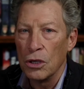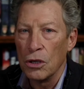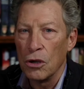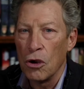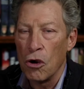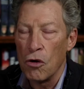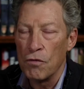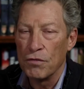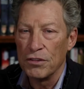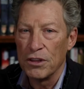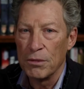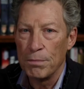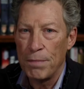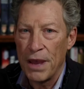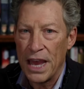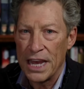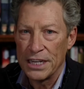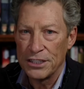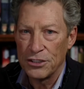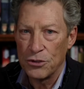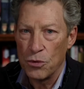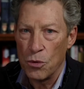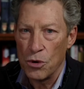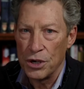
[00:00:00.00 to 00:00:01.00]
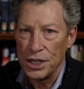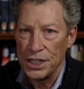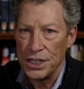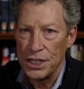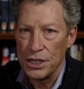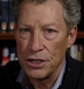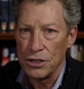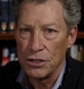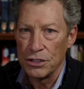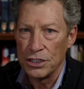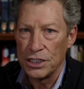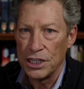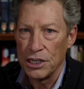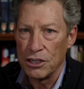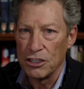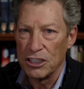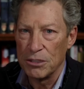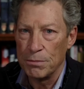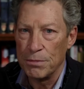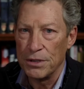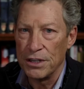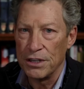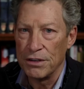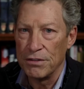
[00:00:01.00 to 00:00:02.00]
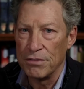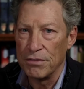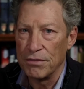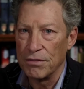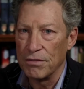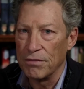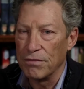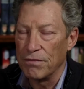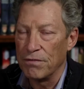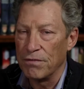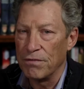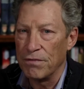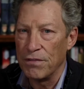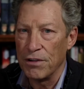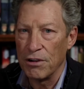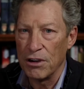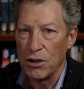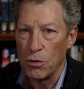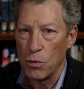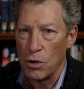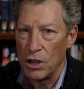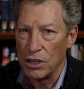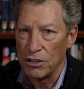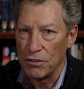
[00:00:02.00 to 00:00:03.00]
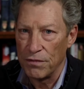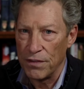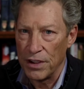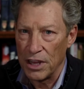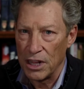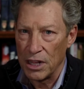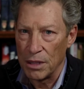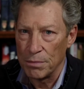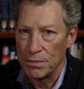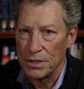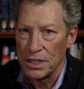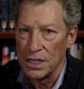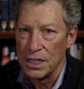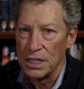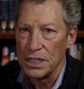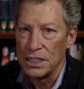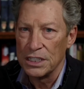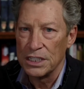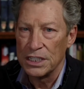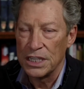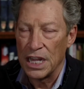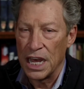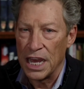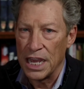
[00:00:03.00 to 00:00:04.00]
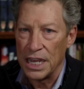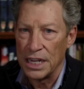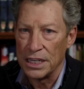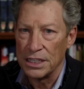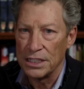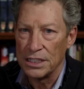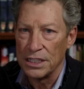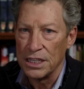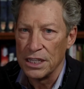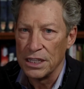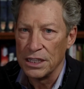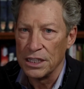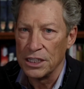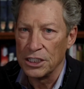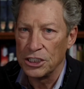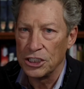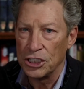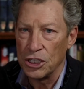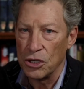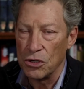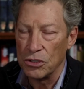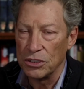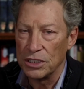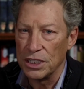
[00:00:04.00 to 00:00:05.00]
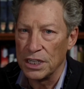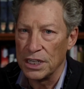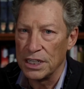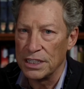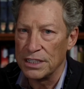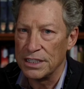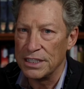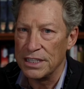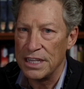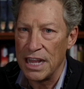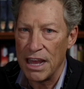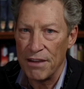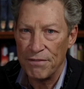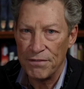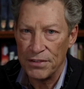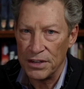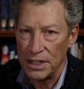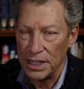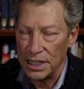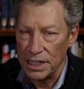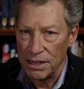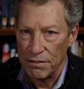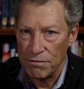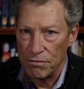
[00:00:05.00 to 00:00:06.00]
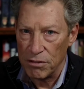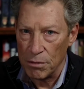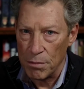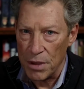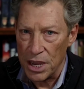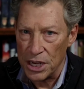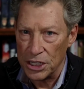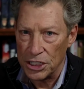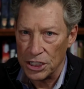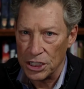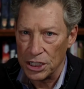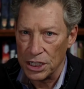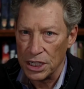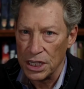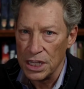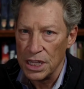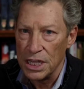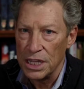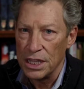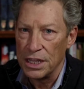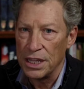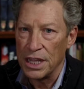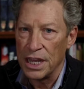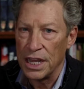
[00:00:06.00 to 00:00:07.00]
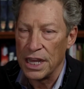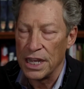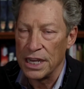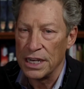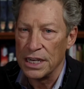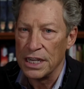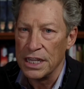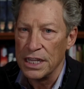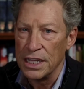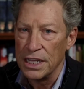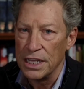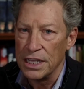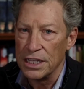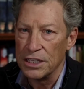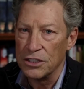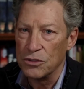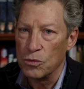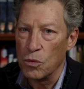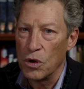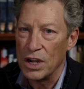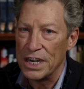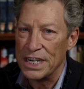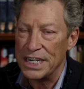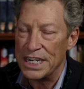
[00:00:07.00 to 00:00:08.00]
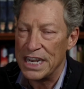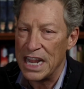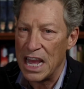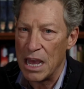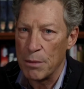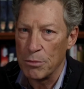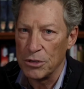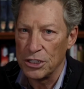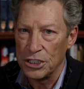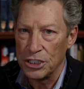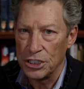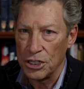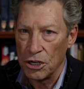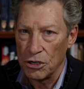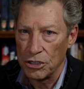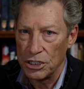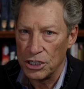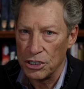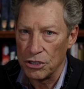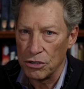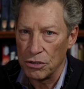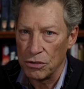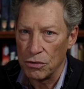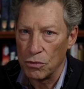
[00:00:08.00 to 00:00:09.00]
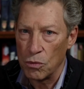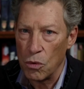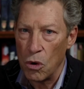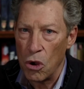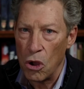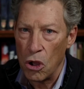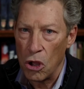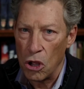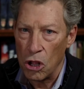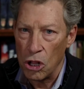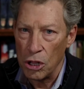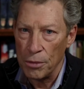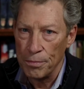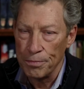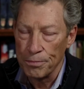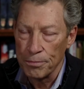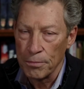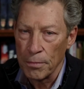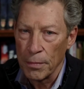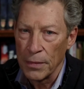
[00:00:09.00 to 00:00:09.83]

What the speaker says: Over the past 20 years, there's been very well developed science that shows that it's definitely inflammation that is what damages the arterial wall.